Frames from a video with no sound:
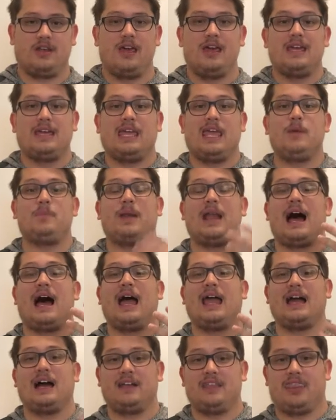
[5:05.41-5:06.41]
Keep an eye
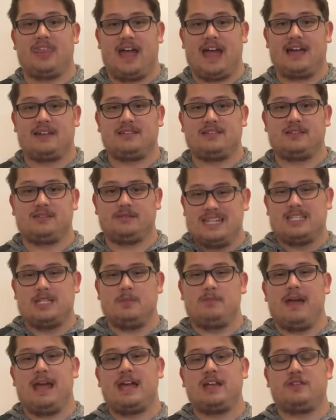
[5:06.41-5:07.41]
on that.
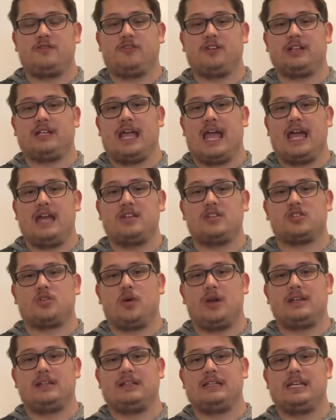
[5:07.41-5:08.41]
Demand for land is going
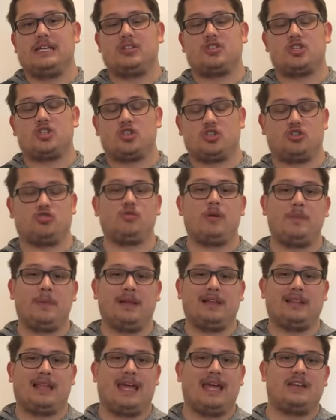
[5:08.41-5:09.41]
to lead to stripping
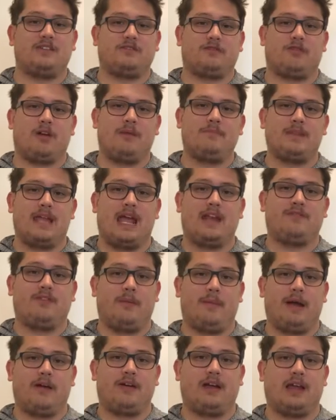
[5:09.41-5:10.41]
land from Native
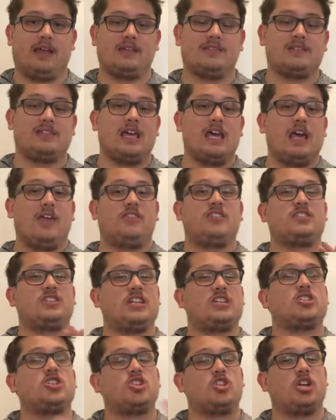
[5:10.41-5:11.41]
Americans. This
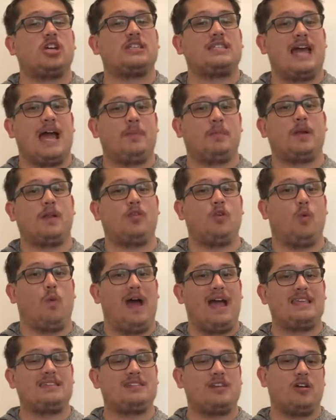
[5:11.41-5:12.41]
doesn't just happen in the
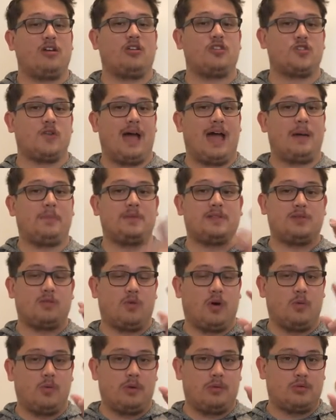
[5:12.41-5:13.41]
West, it also happens in
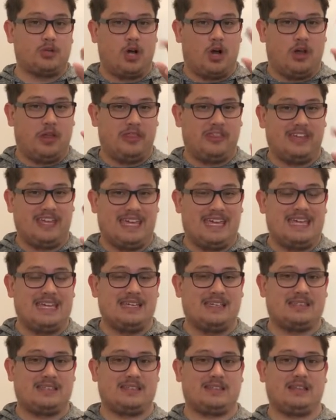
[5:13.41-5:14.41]
what we would call the
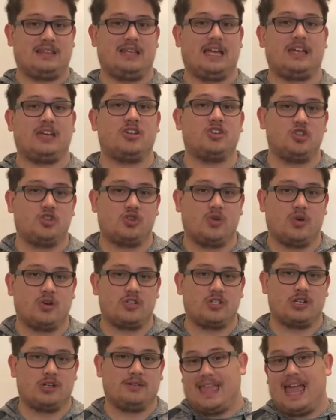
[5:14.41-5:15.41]
East, like in
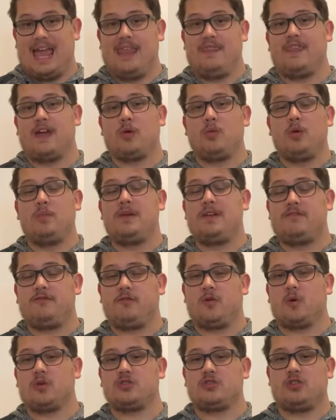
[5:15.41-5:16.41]
Georgia. And there will be
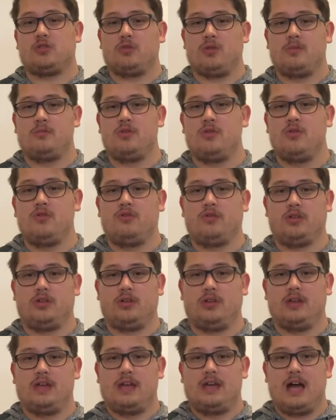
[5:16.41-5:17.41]
forceful
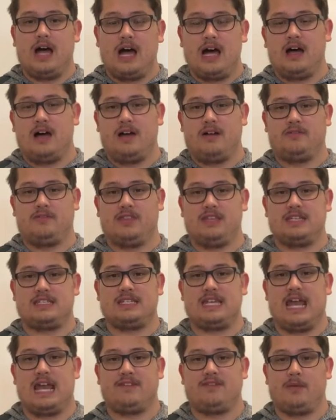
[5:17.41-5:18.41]
removal of these
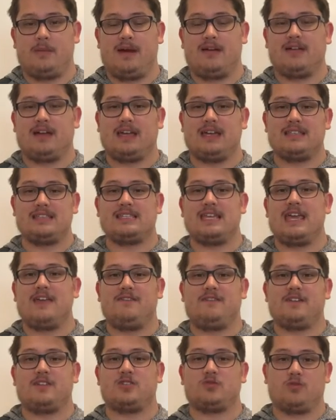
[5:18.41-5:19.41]
Native Americans if
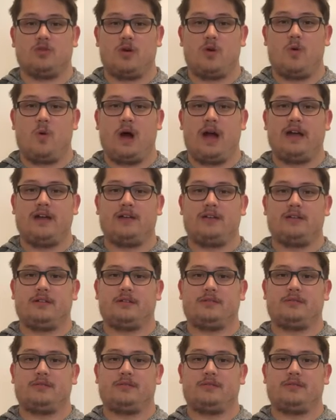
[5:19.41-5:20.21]
it's required.